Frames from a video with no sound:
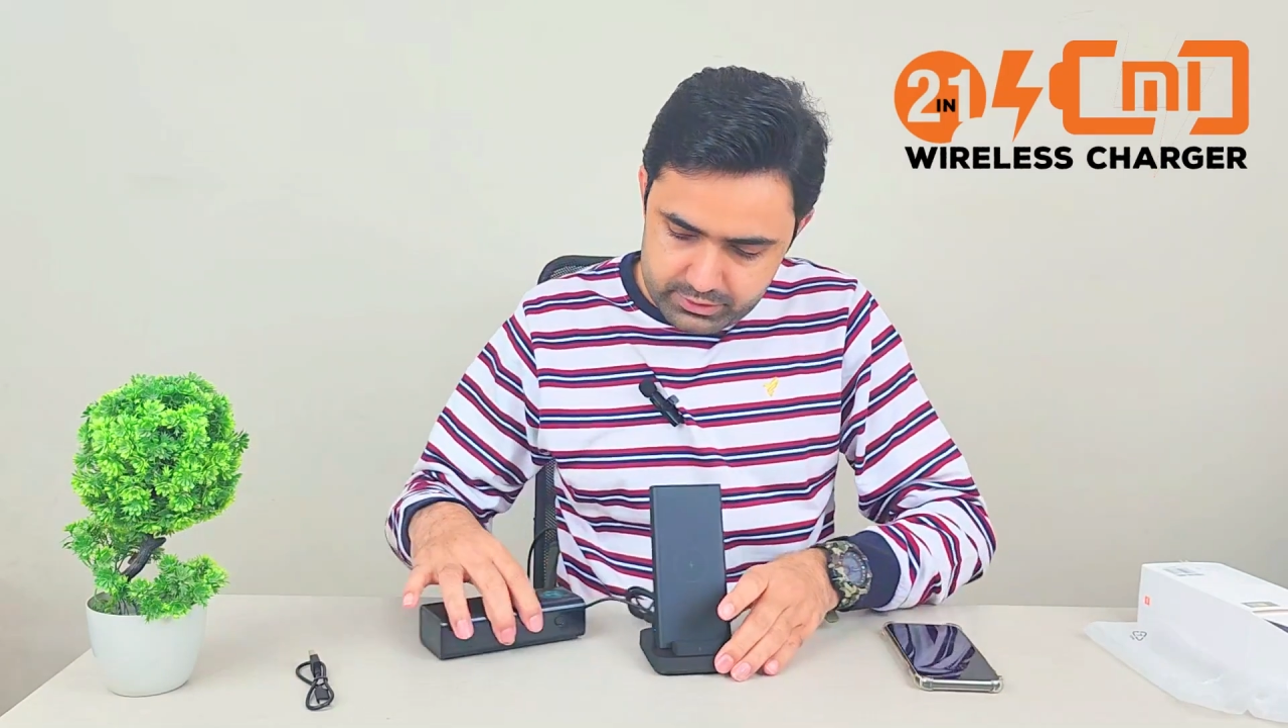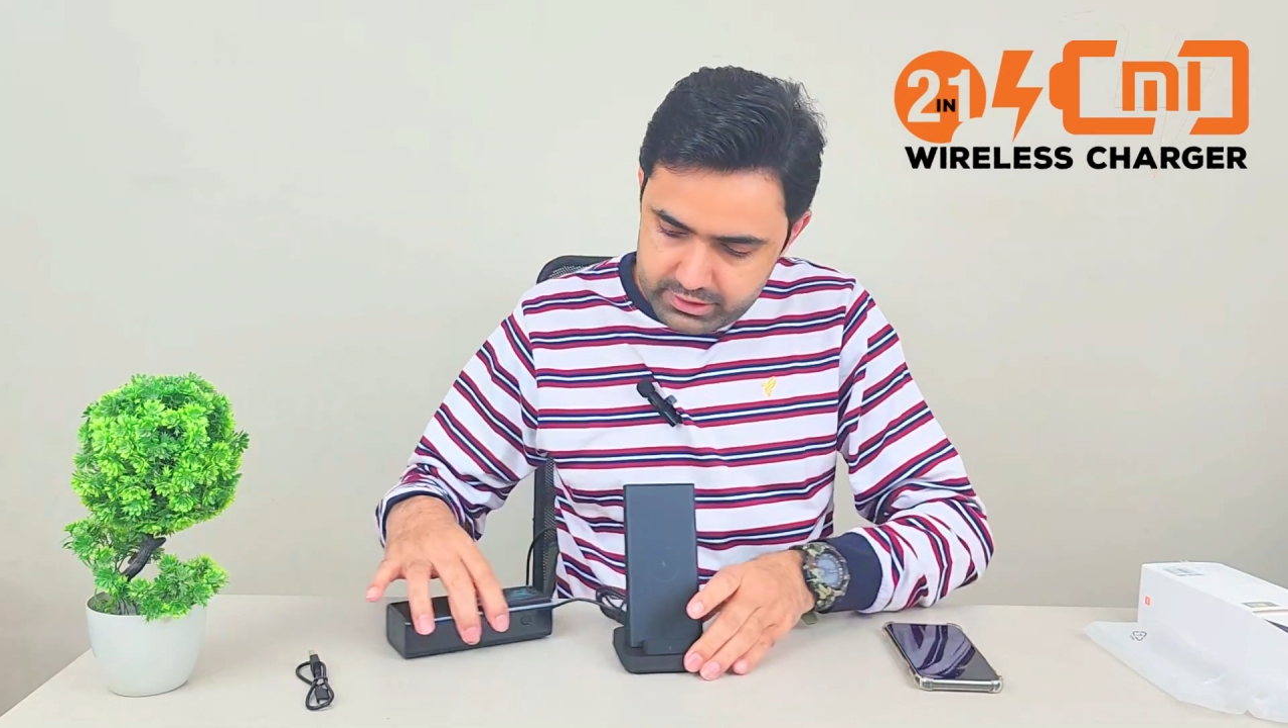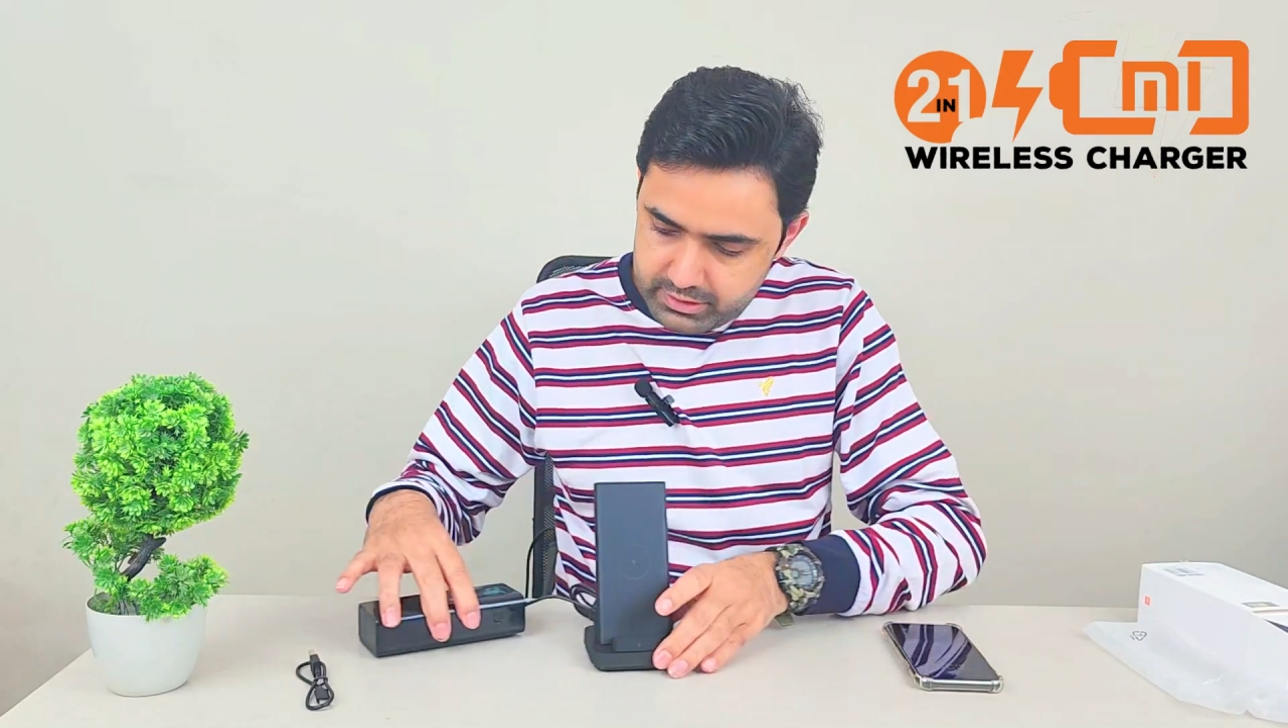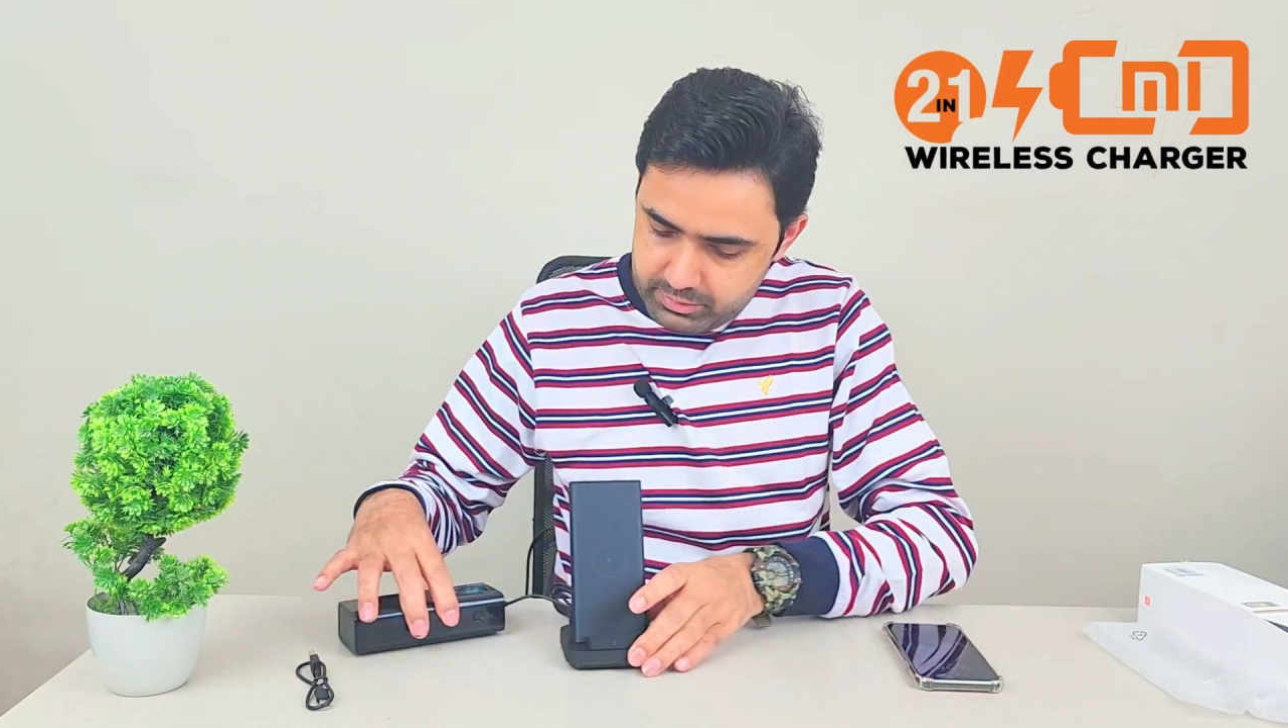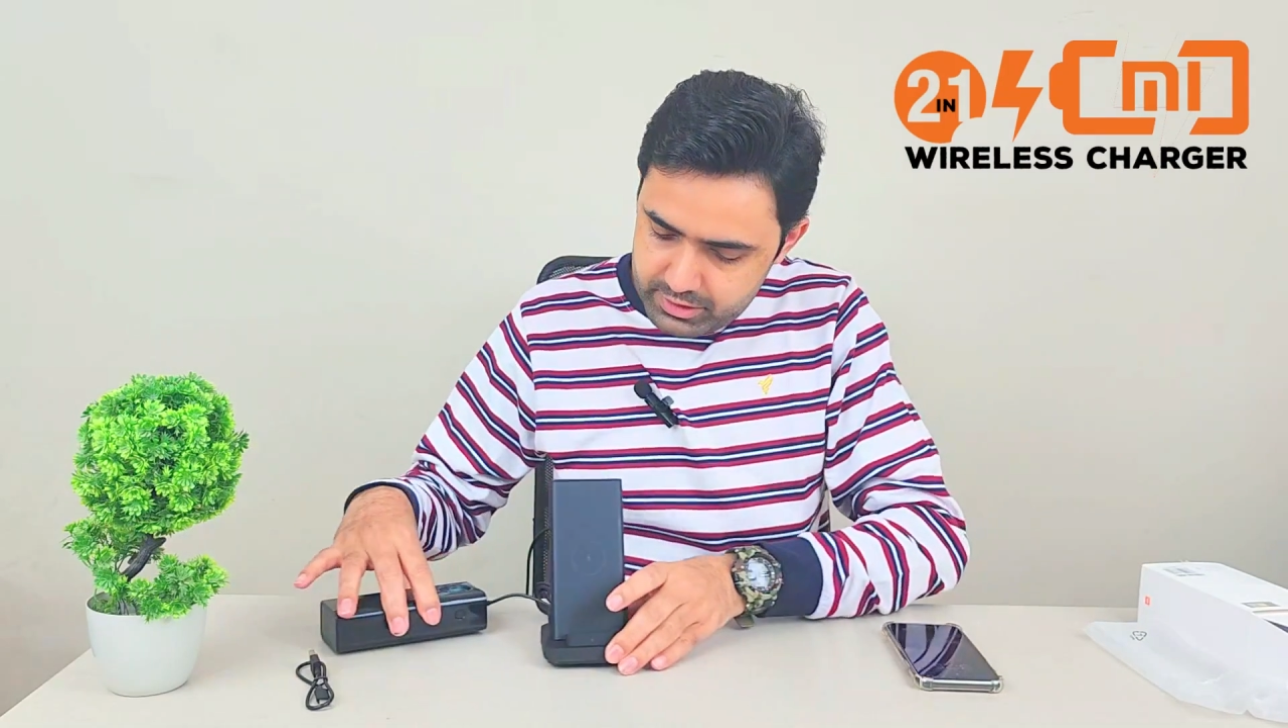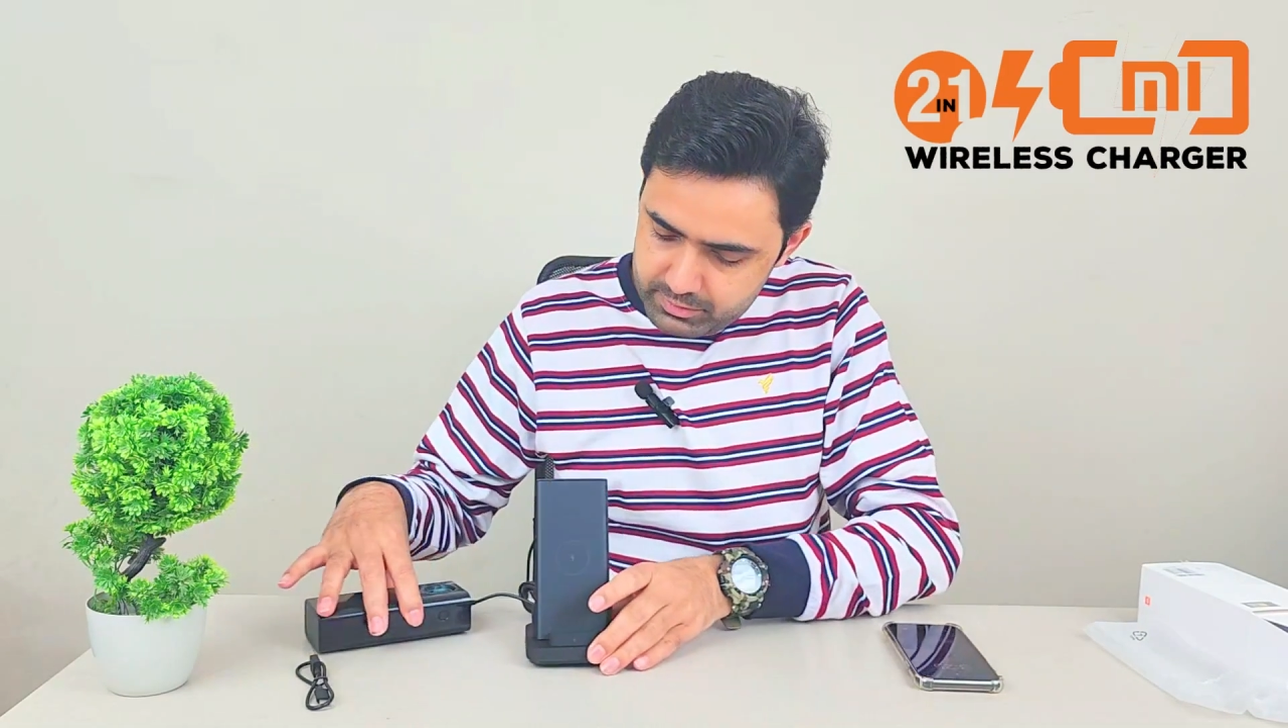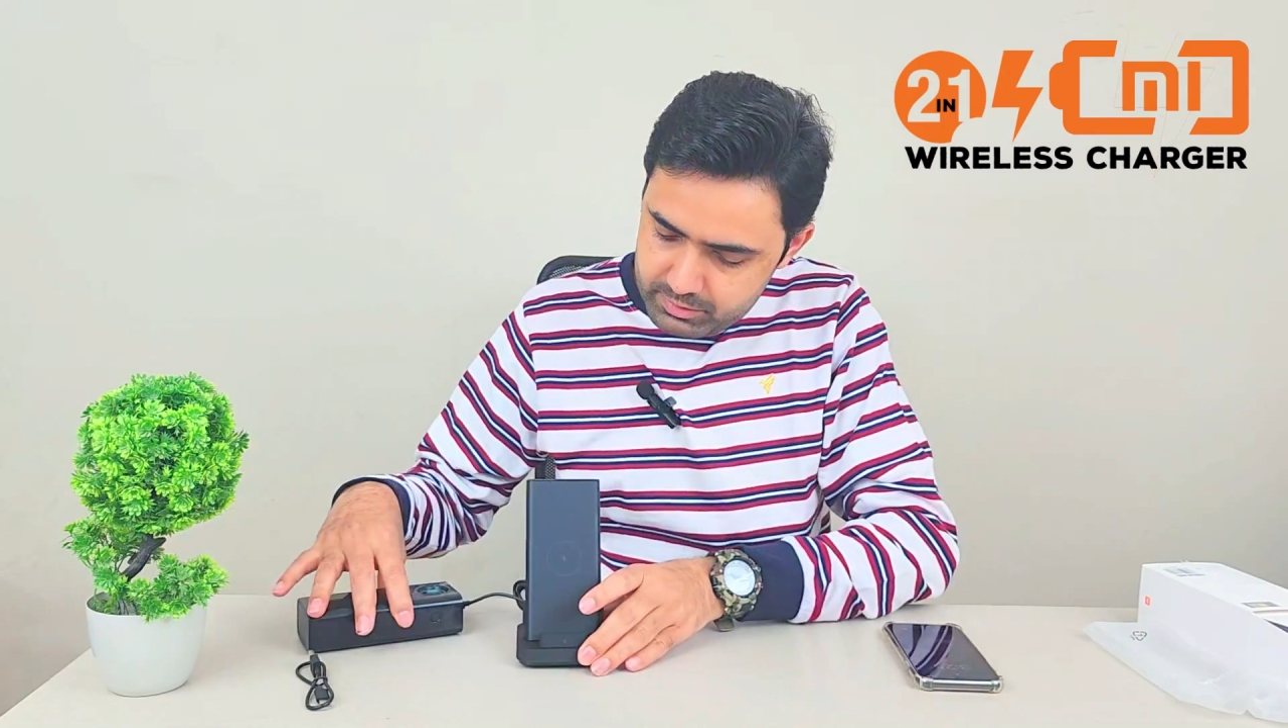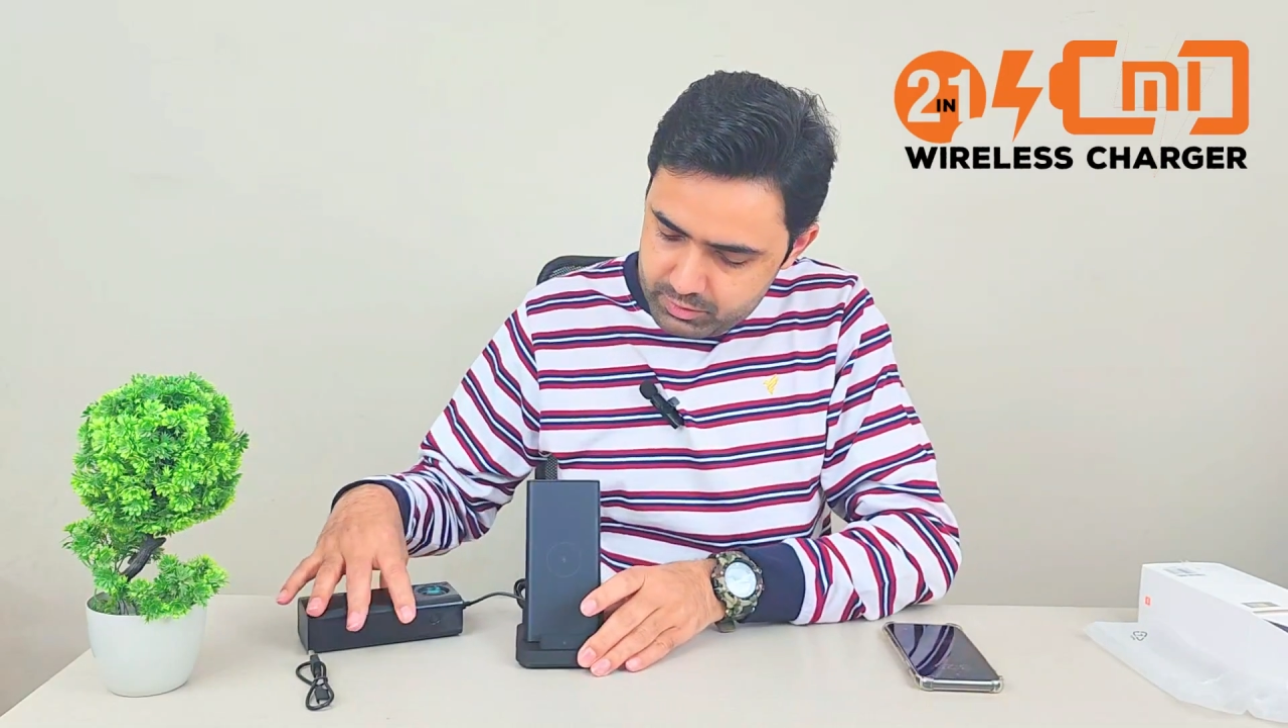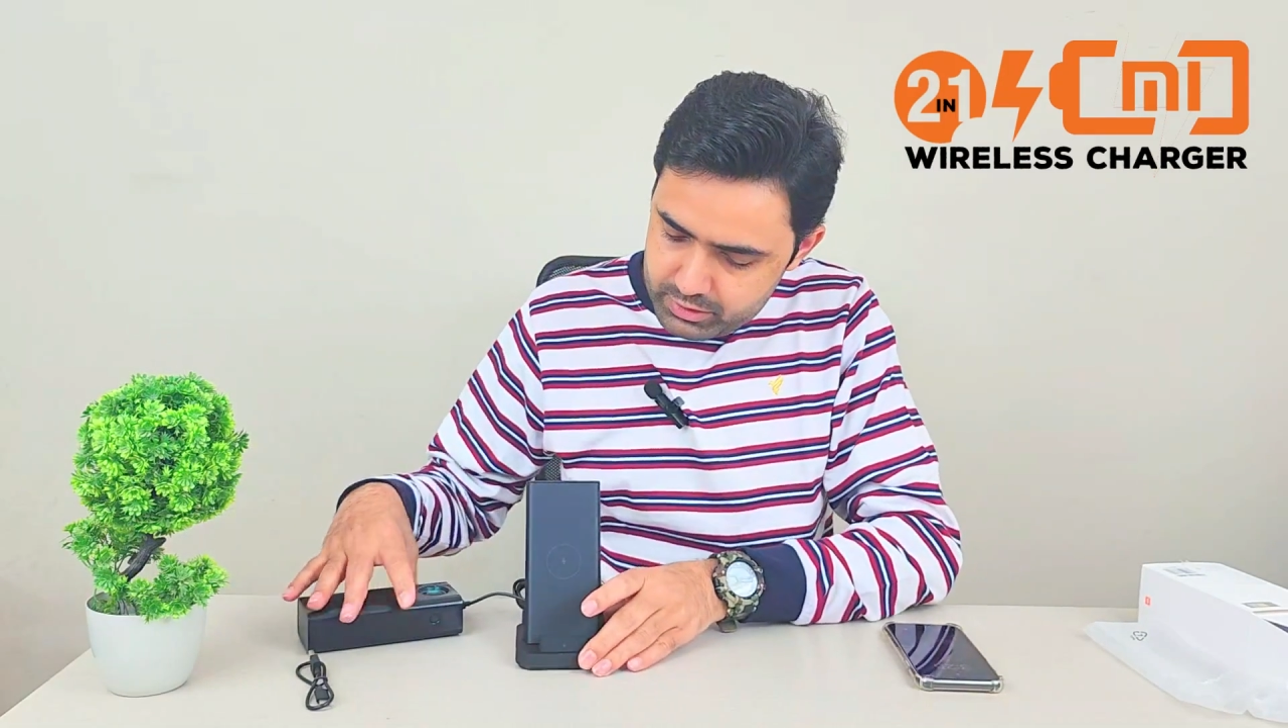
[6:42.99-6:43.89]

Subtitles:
really premium